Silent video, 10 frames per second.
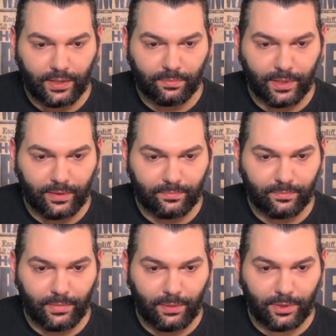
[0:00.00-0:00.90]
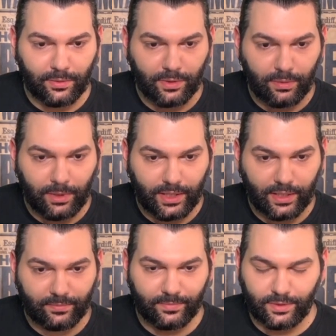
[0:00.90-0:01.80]
but maybe you can make it,
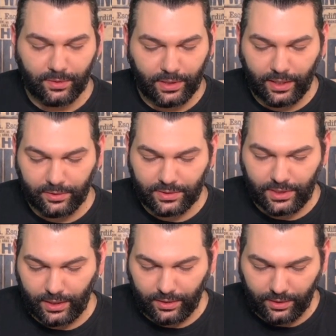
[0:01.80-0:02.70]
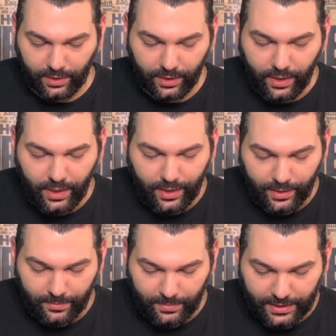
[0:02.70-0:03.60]
you cannot see anything.
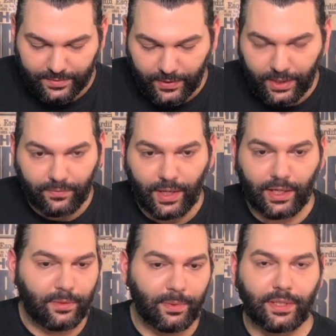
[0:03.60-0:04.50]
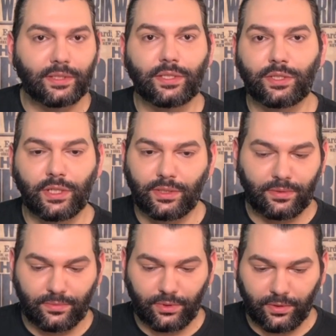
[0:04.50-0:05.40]
It's very faint, but this is
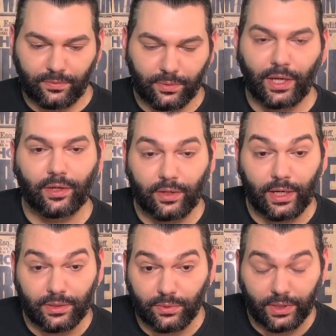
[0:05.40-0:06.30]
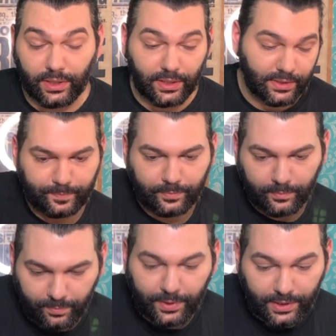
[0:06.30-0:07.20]
just sort of to recognize what it is,
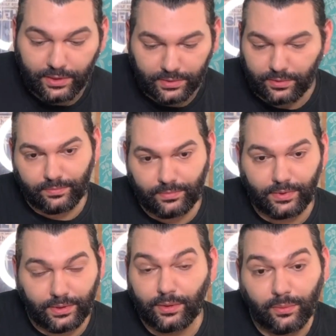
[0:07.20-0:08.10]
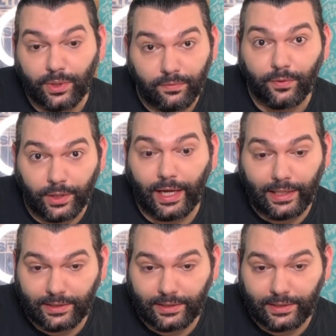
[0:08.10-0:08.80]
because you will forget.